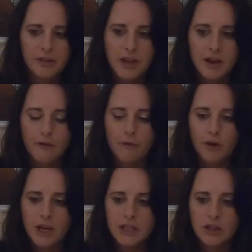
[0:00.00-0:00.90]
They are
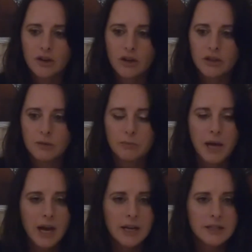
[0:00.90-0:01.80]
free to go to
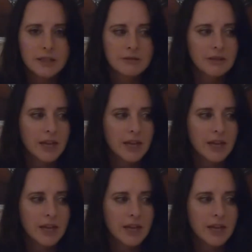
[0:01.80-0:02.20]
bars,